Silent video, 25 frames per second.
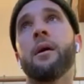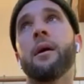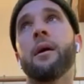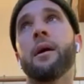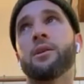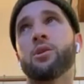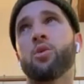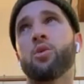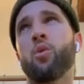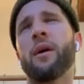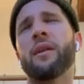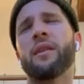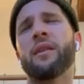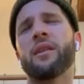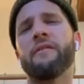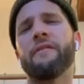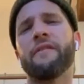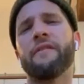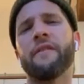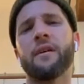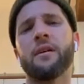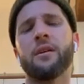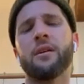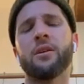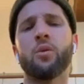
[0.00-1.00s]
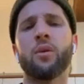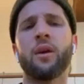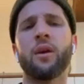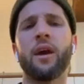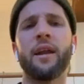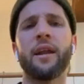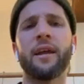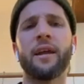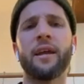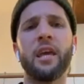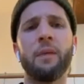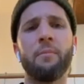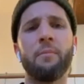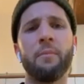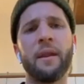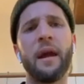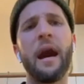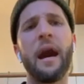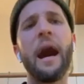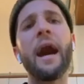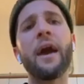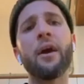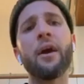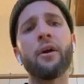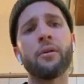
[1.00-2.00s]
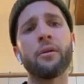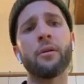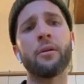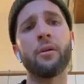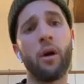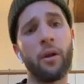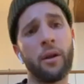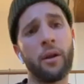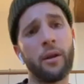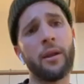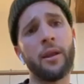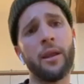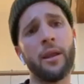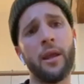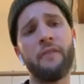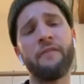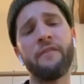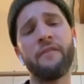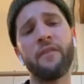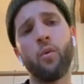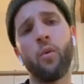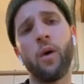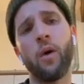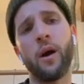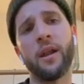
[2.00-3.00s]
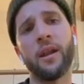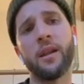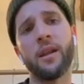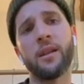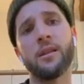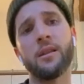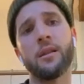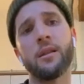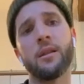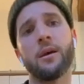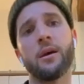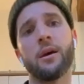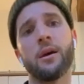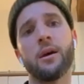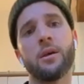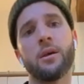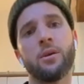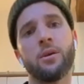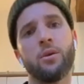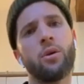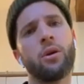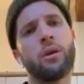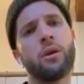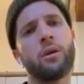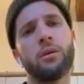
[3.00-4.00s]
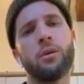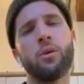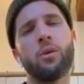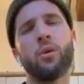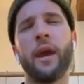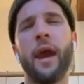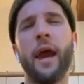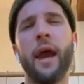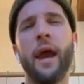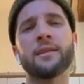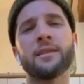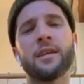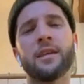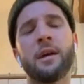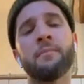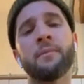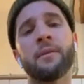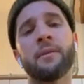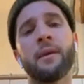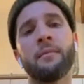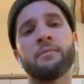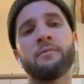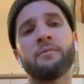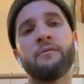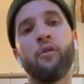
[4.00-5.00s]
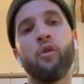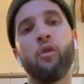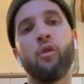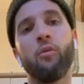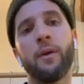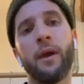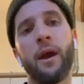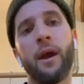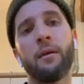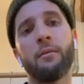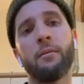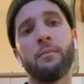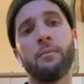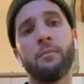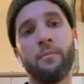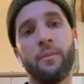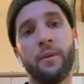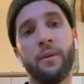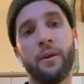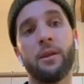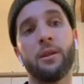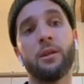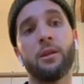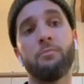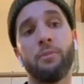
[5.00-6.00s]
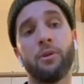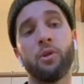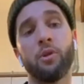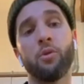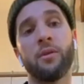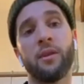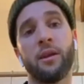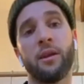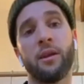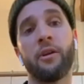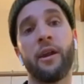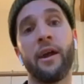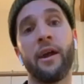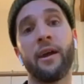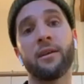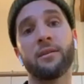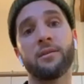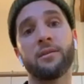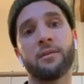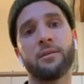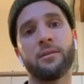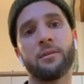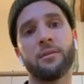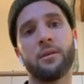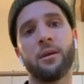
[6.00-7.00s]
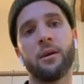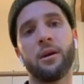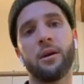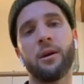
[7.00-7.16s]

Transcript: it's quite difficult to kind of keep an eye on everyone. And you can sometimes fall between the cracks,